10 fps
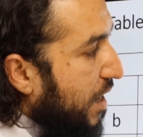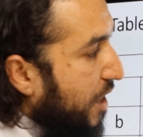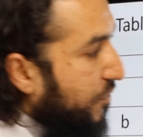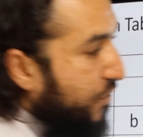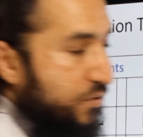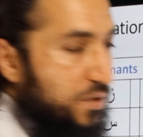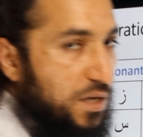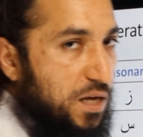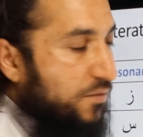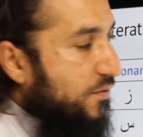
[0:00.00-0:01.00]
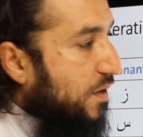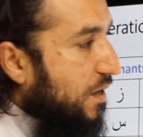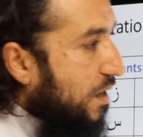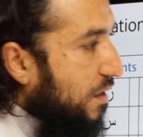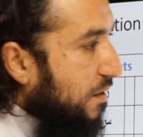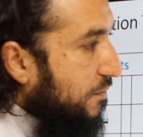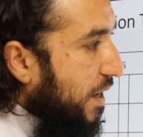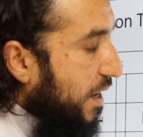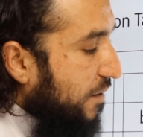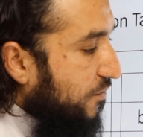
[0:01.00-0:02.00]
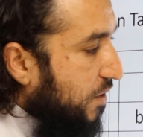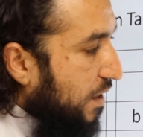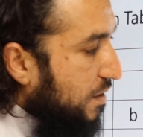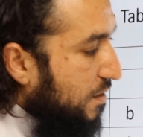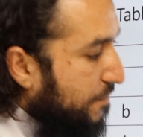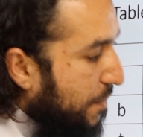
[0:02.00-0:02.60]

And we use alif a for that.